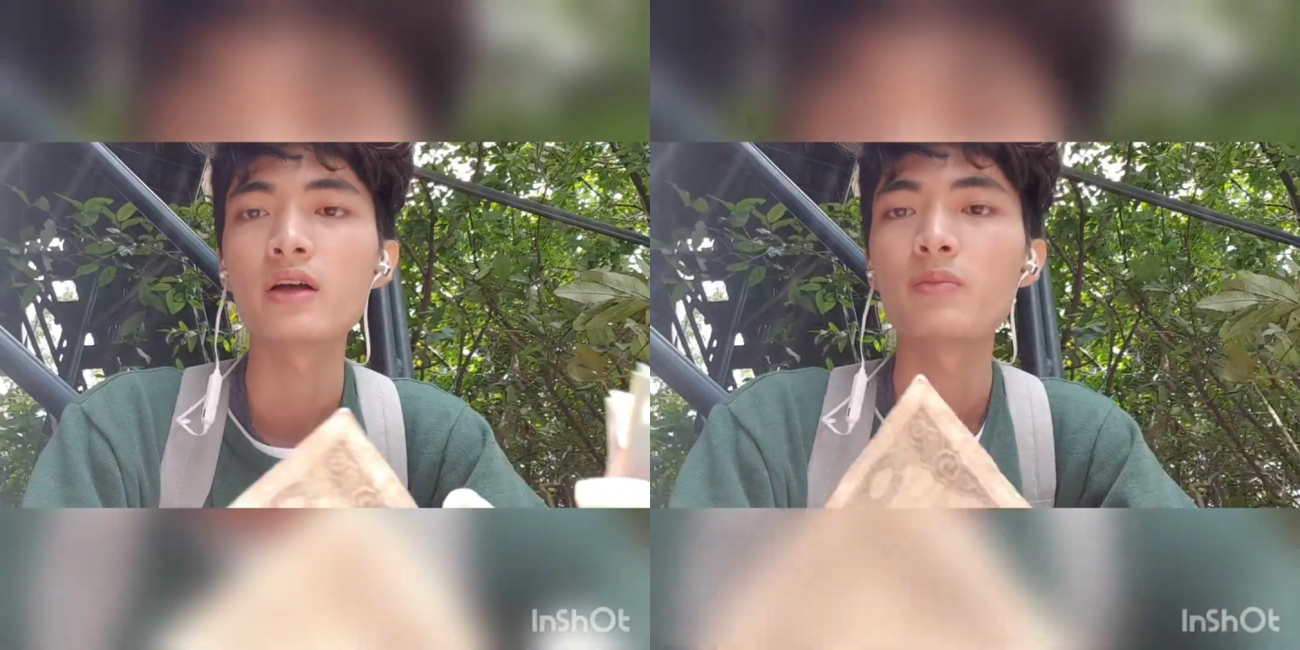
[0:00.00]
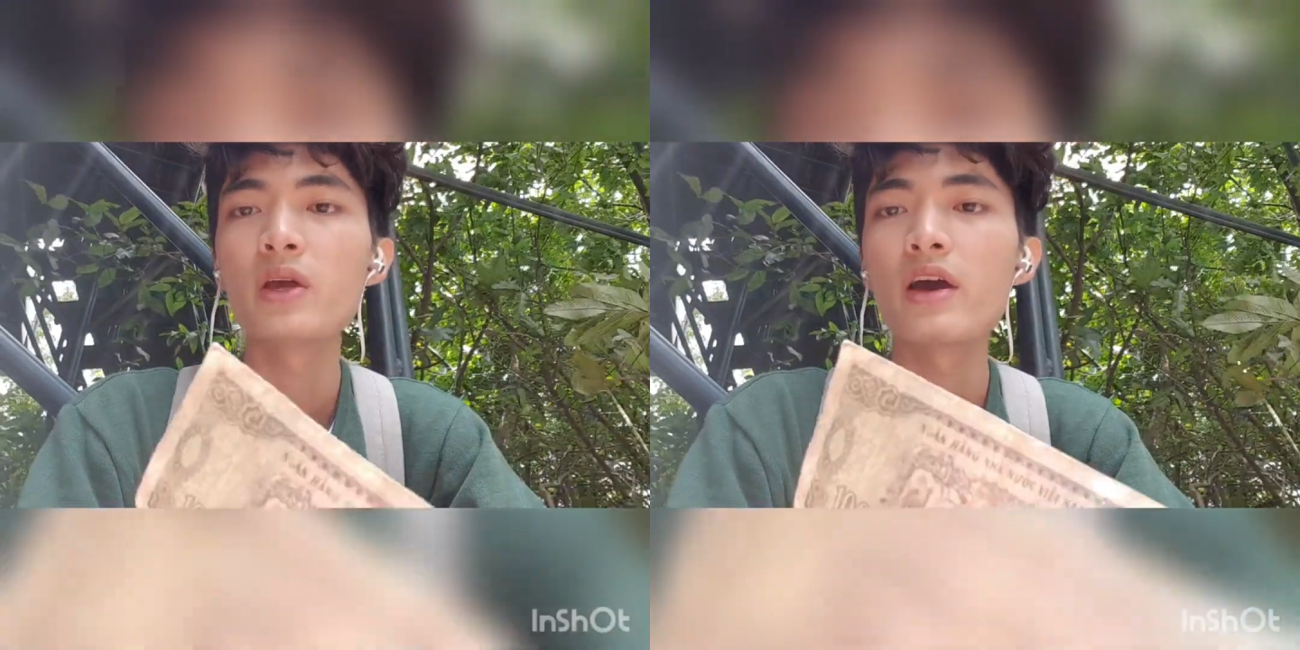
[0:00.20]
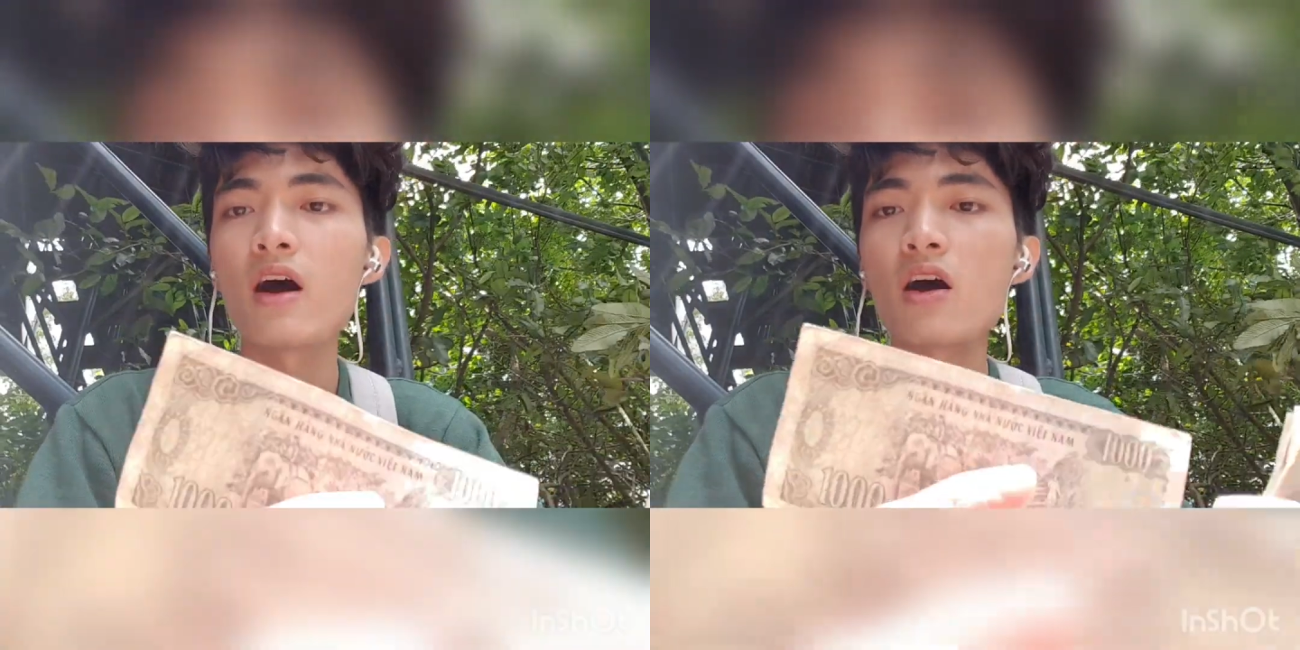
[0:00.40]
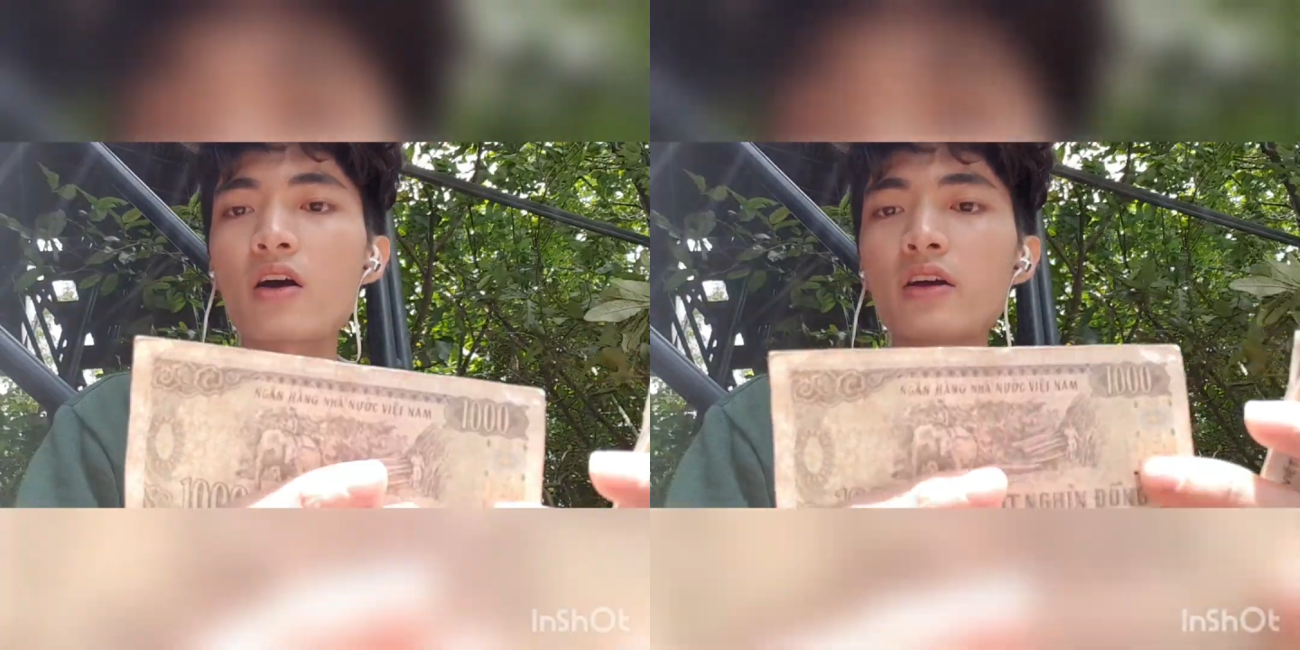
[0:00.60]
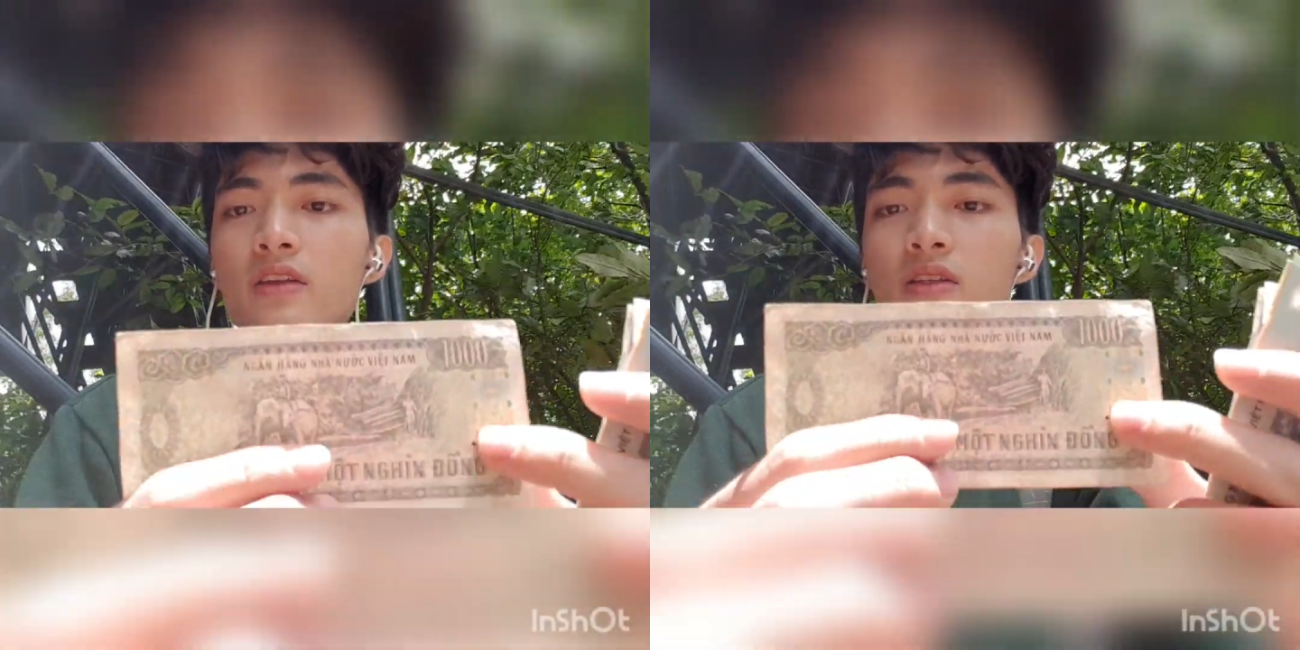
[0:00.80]

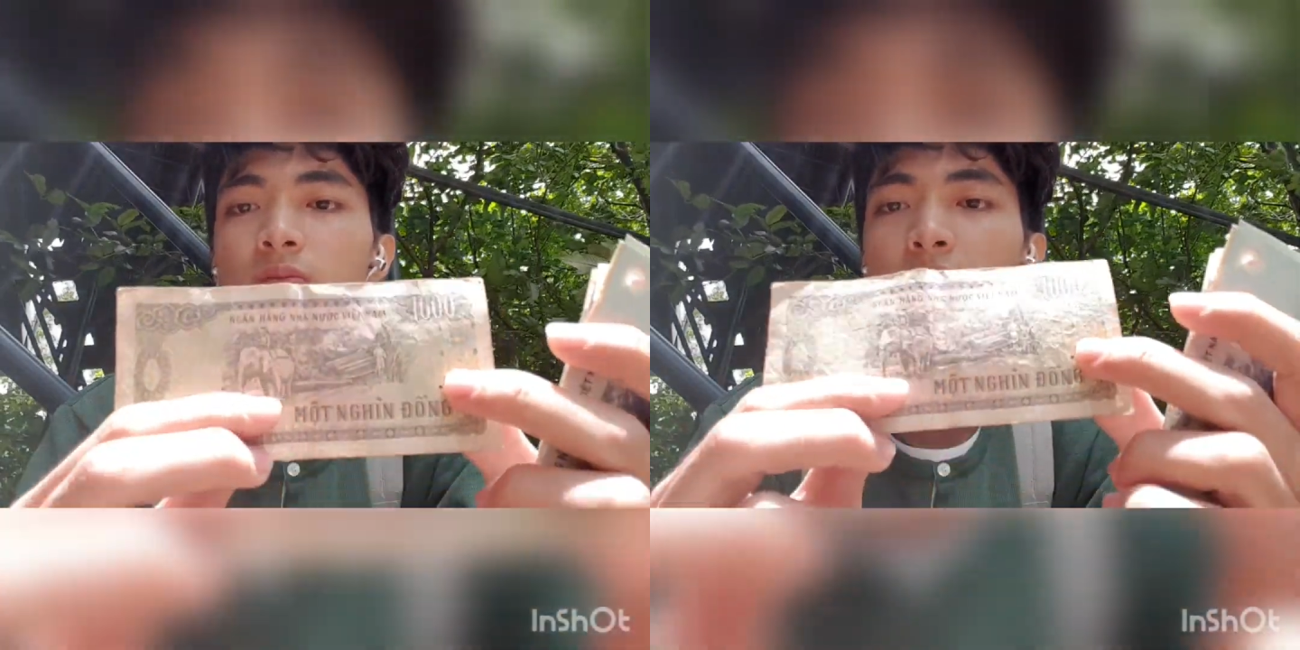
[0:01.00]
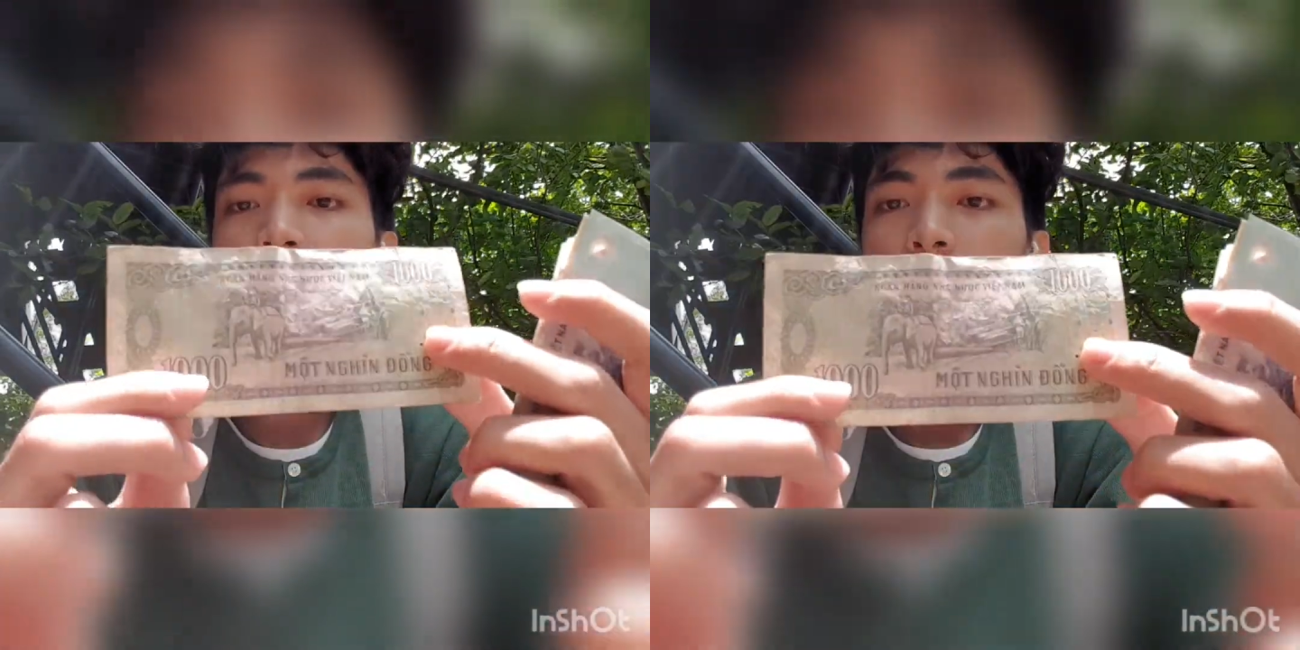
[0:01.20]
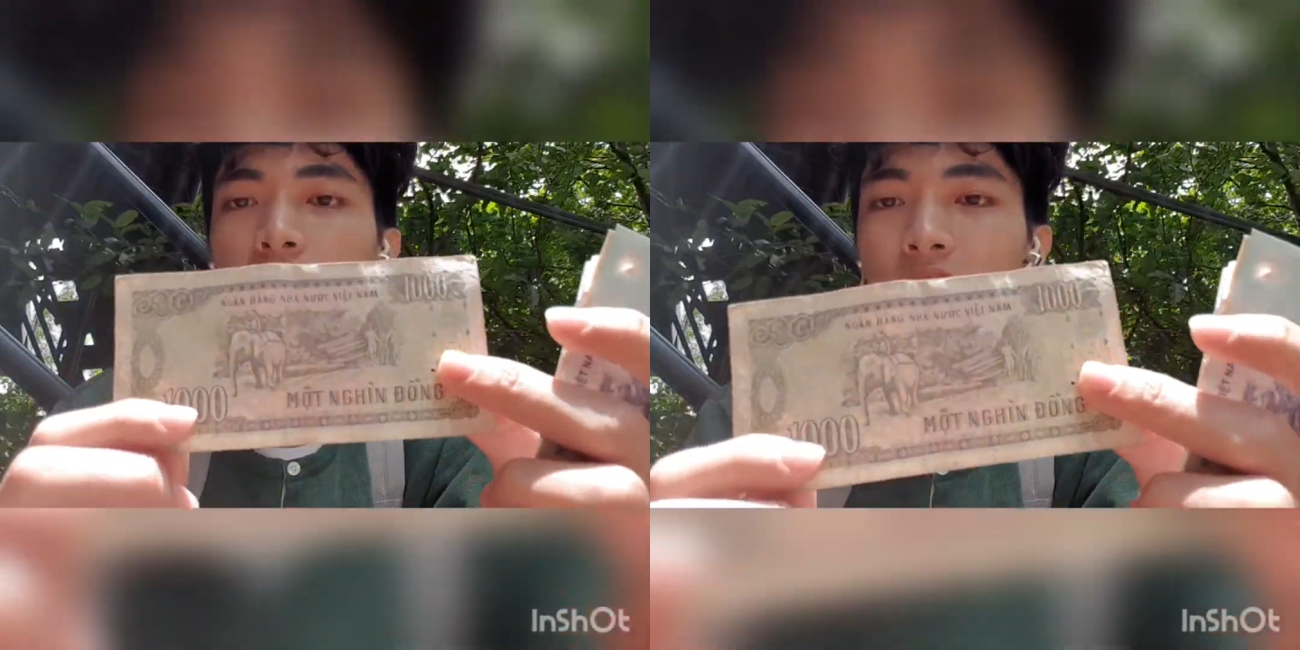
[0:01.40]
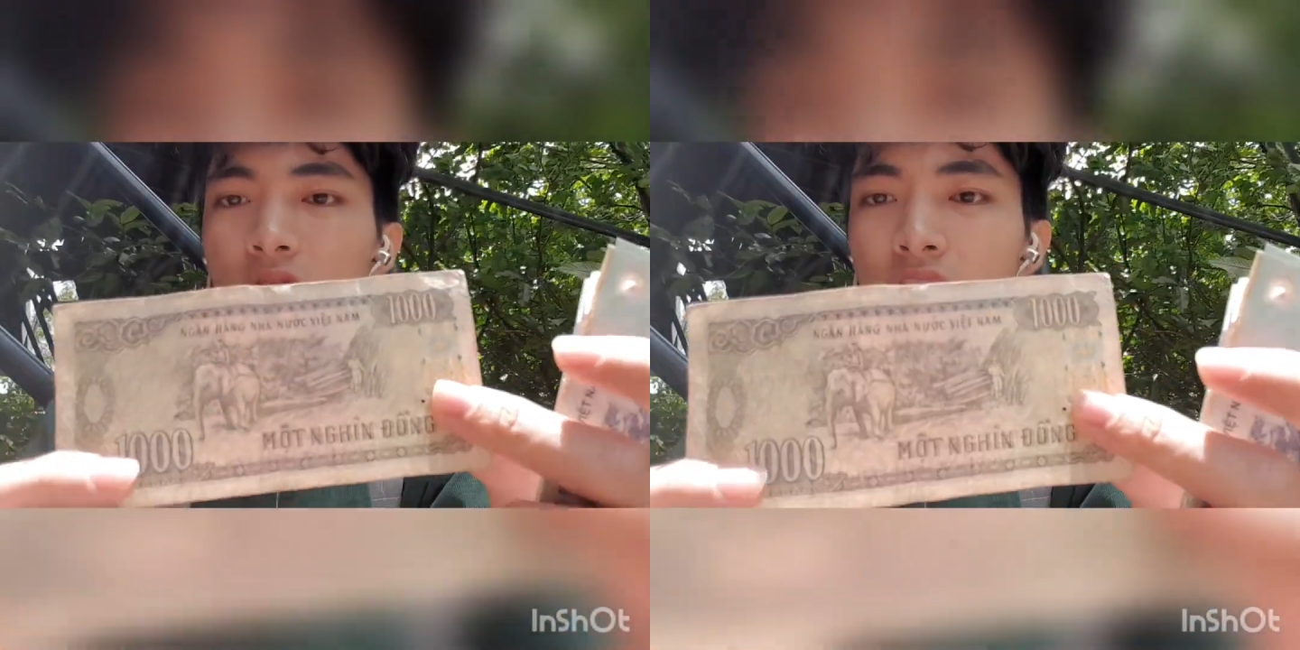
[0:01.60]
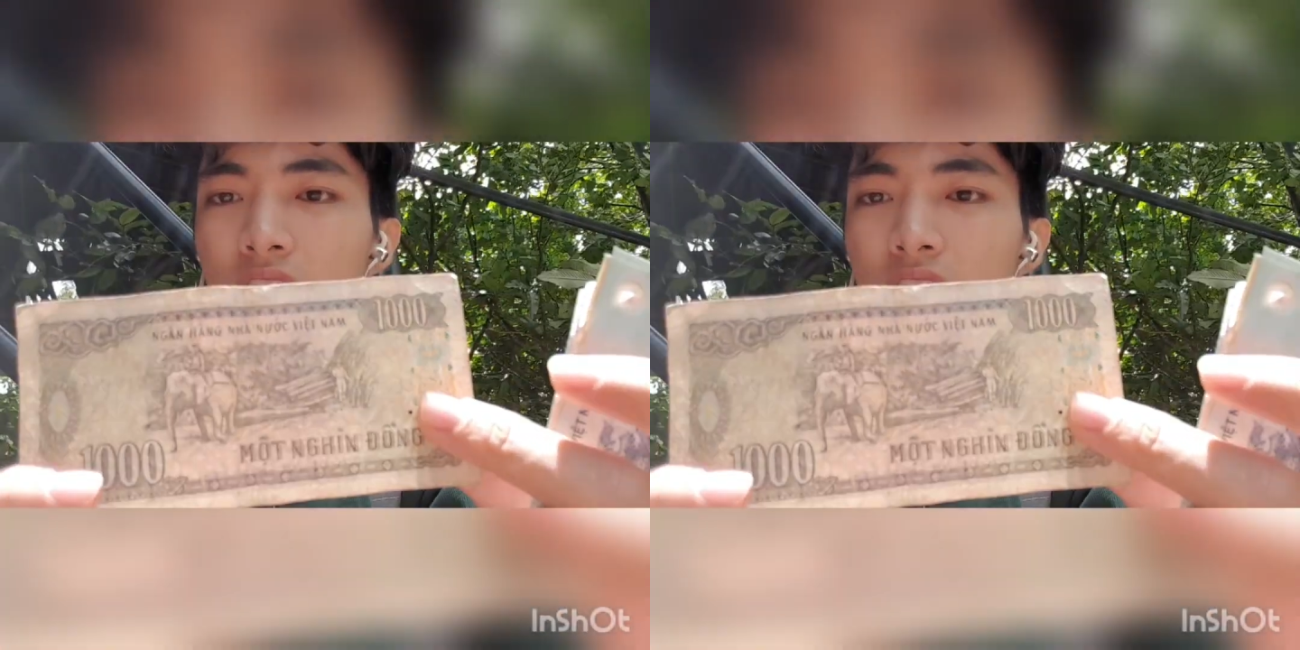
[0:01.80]
behind this banknote,